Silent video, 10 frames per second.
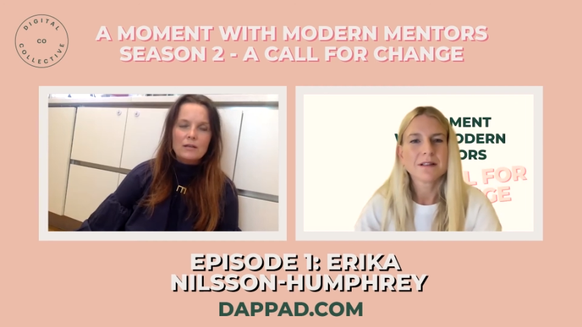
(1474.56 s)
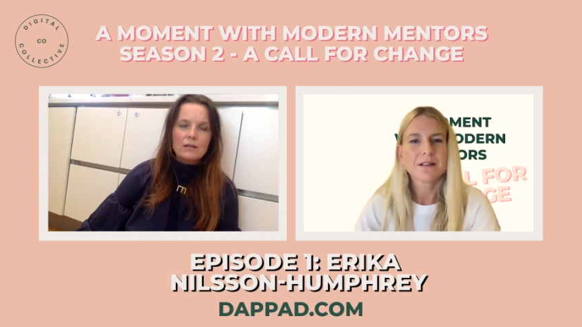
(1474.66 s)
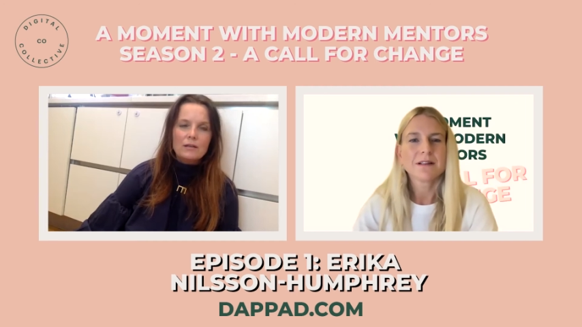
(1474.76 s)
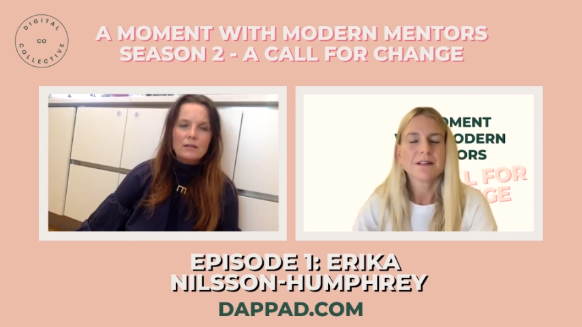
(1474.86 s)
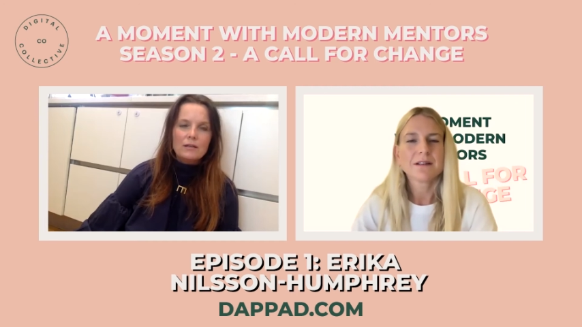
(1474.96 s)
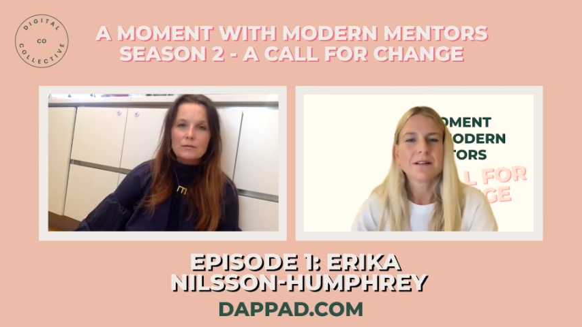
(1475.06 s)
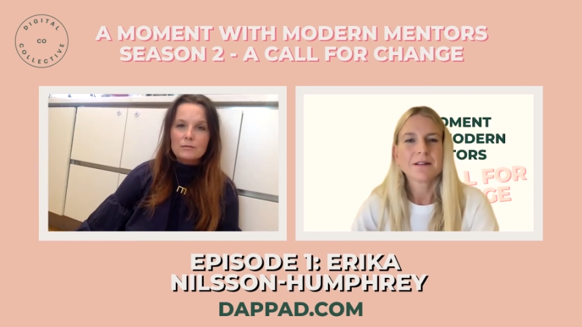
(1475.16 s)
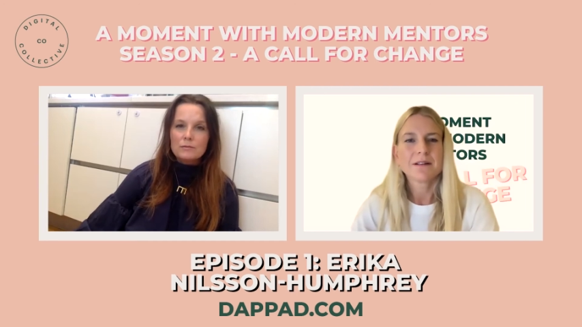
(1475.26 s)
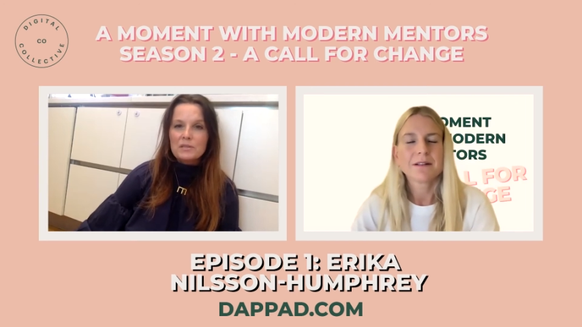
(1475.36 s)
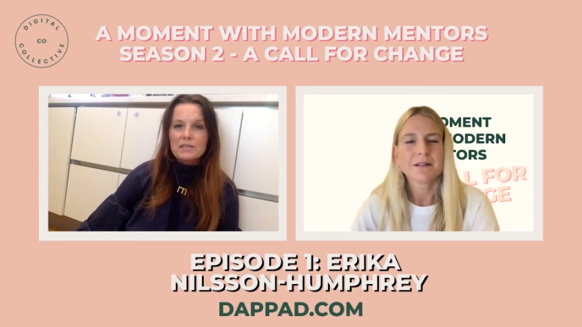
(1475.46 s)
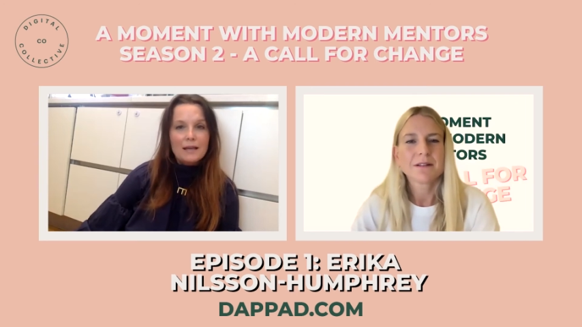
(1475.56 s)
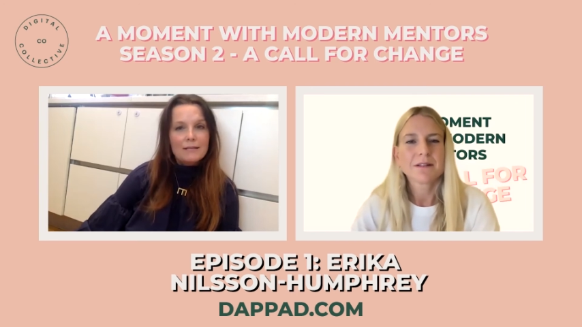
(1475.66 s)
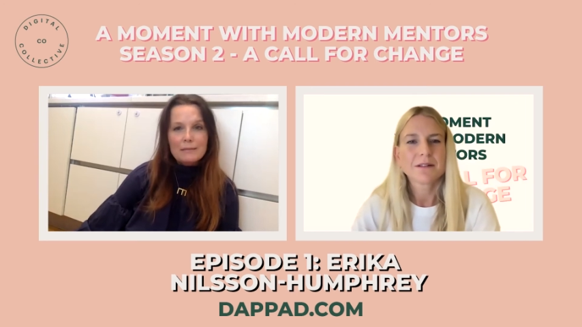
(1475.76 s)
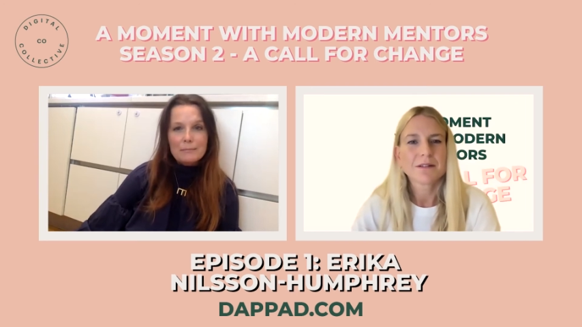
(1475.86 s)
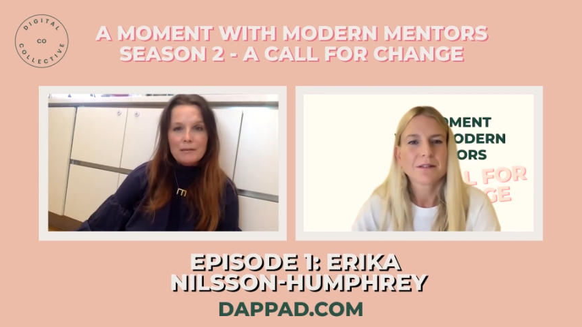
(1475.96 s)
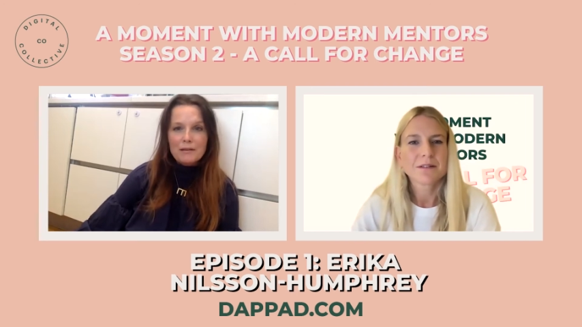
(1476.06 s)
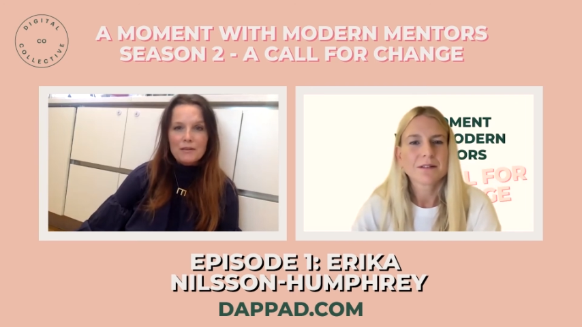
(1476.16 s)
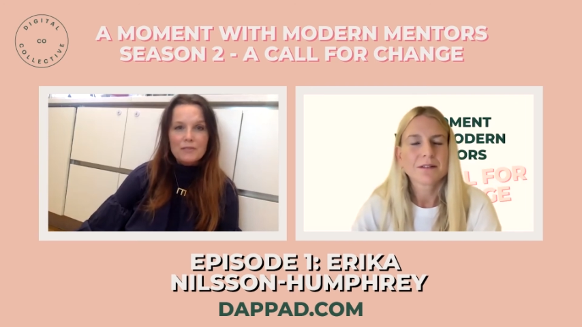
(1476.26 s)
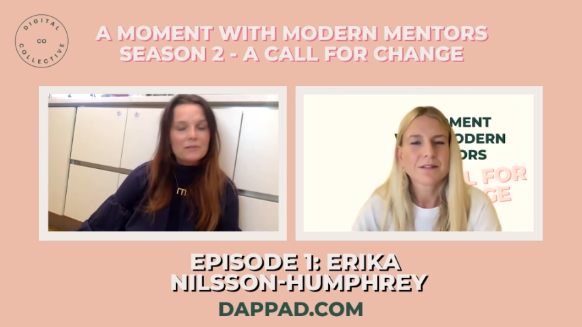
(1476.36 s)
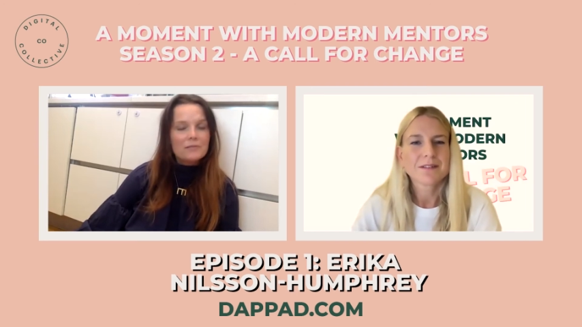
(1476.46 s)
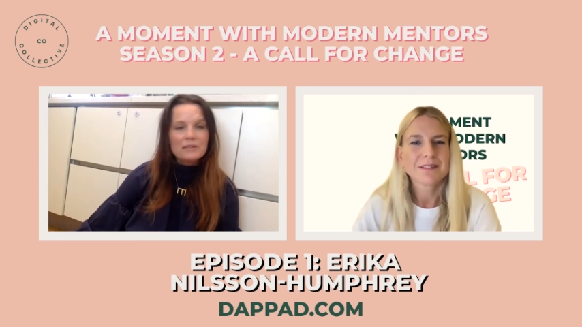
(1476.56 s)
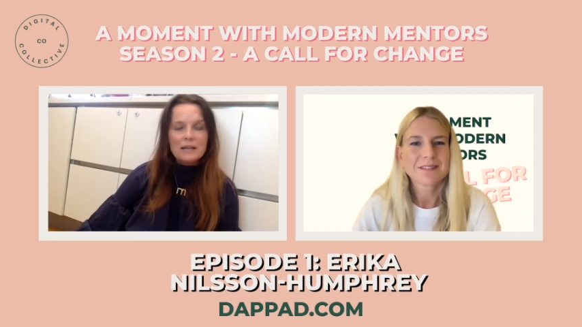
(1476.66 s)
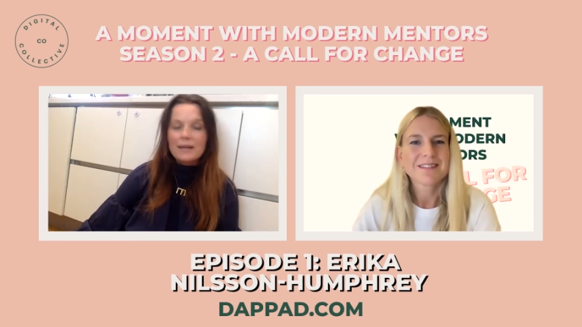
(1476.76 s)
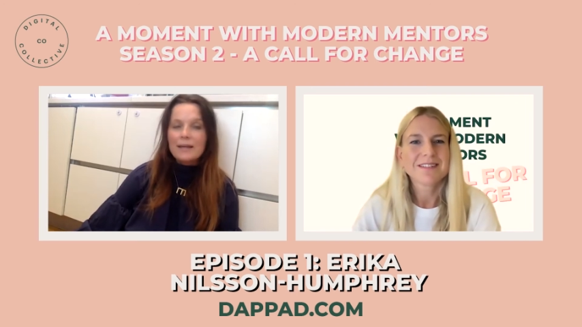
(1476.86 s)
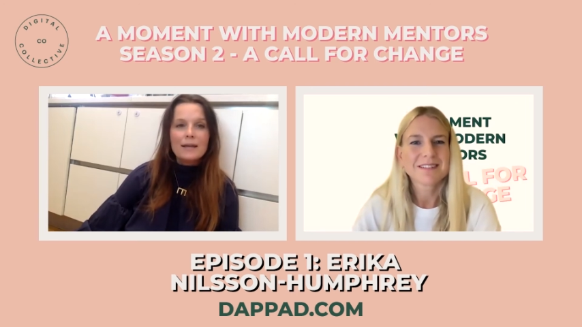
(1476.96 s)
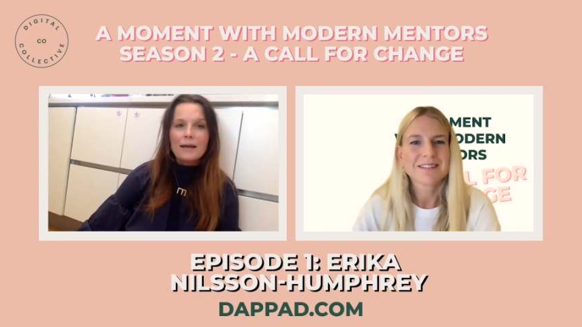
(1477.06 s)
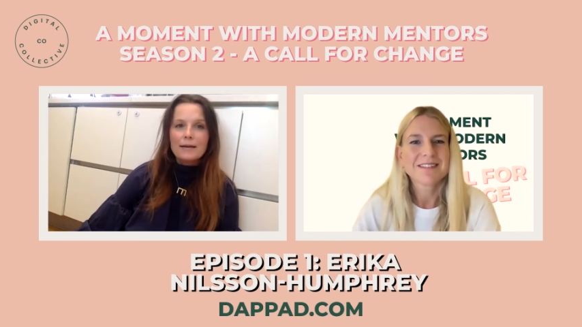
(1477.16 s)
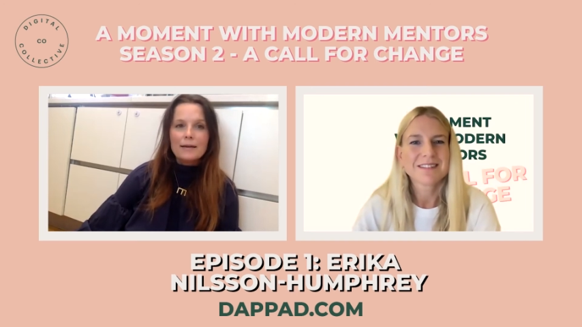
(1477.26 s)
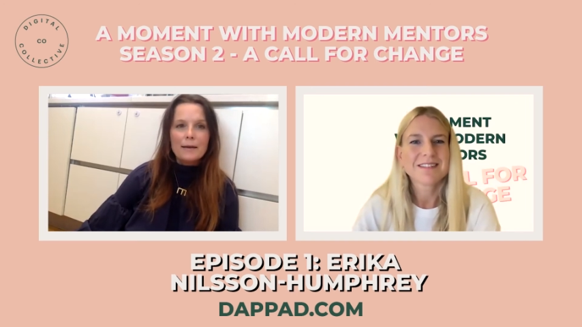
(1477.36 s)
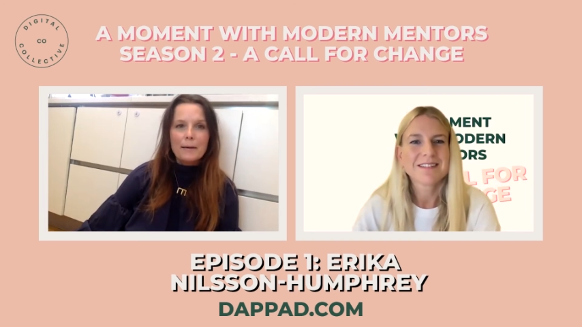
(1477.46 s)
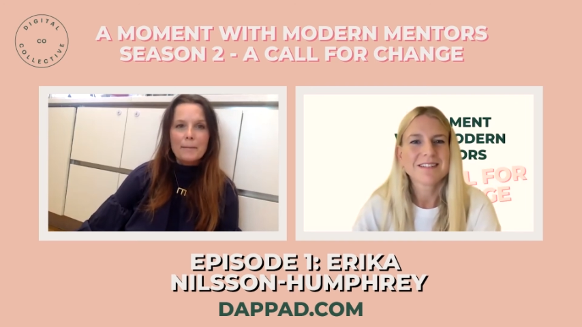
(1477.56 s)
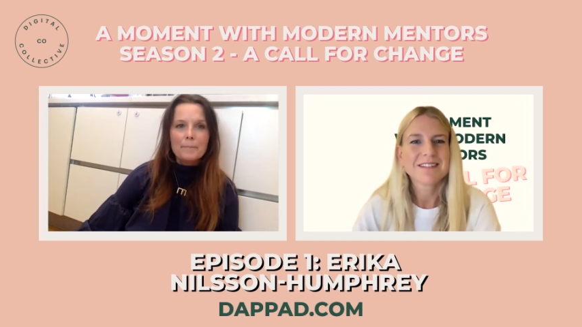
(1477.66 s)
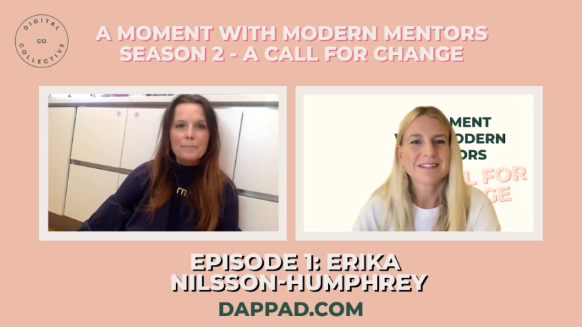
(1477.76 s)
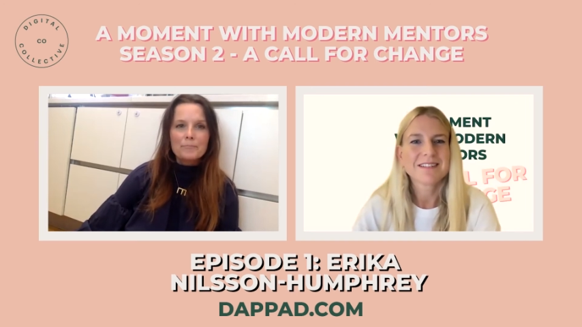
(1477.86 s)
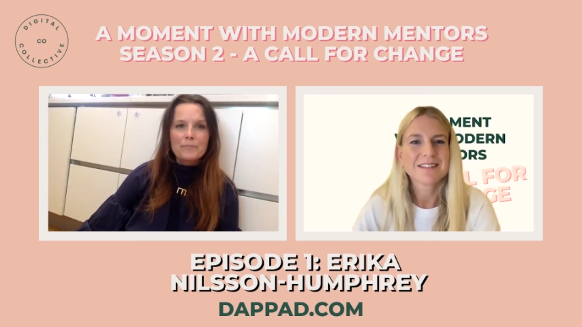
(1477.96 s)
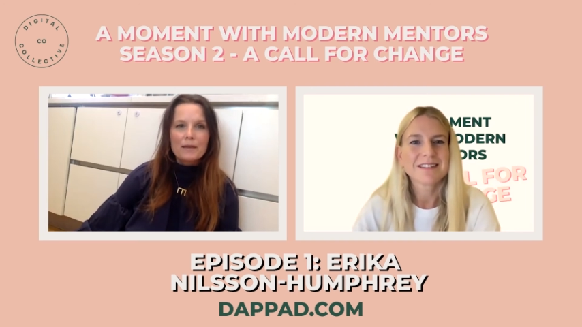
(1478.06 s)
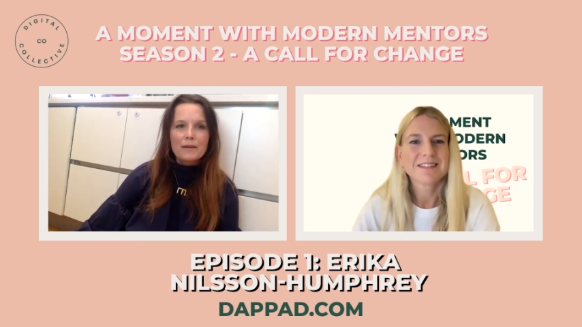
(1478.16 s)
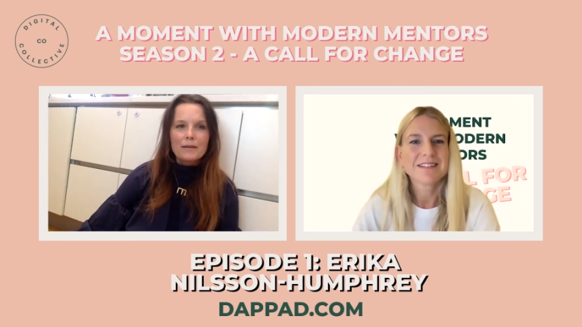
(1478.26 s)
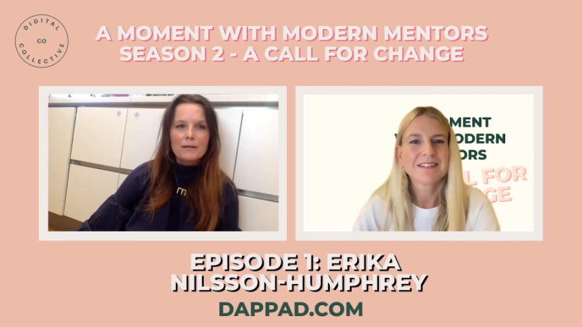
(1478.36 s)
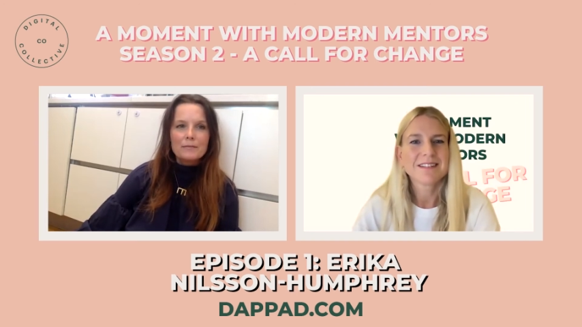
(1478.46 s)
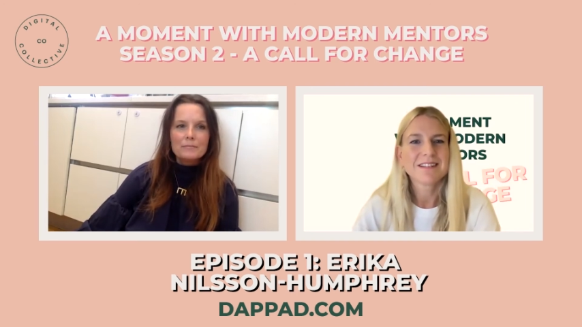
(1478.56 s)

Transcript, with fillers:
Speaker 1: you know we eat healthy plants every day and um, um,